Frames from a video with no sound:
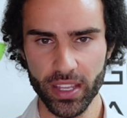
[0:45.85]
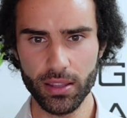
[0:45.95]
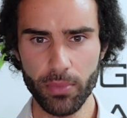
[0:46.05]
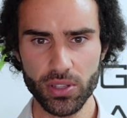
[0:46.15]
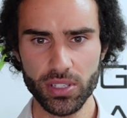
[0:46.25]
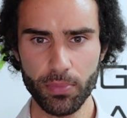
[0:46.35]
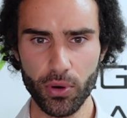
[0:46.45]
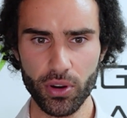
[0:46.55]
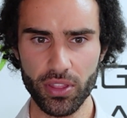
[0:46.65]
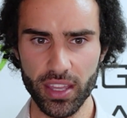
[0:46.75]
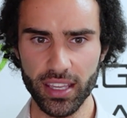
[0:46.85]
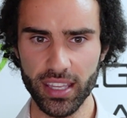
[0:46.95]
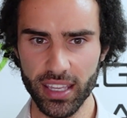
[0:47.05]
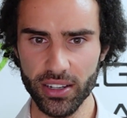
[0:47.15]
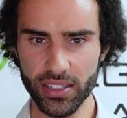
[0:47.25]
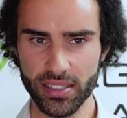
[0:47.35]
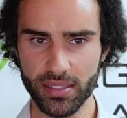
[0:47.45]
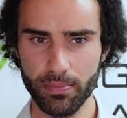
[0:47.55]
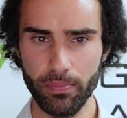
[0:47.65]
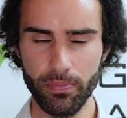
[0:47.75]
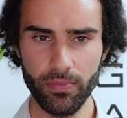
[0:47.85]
The most important thing here is